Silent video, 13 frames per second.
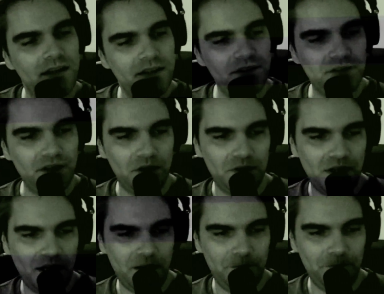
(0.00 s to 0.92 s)
So
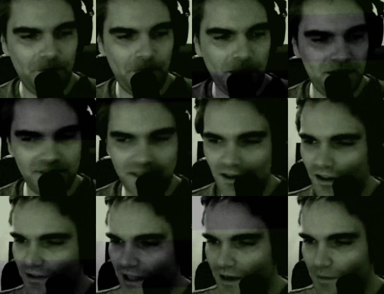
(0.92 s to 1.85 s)
I set all
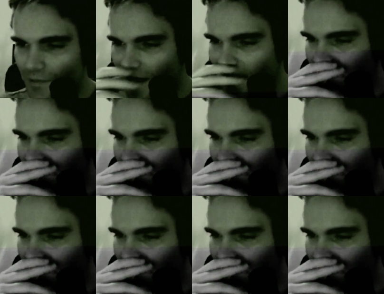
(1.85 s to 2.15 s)
that up again,